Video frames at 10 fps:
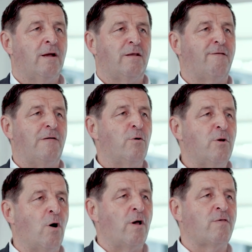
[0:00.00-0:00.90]
They have low
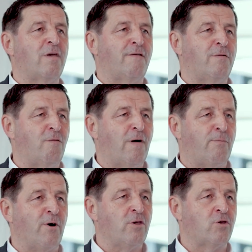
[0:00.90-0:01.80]
noise, they have no
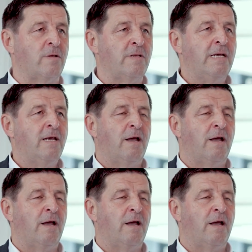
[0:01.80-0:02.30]
vibration,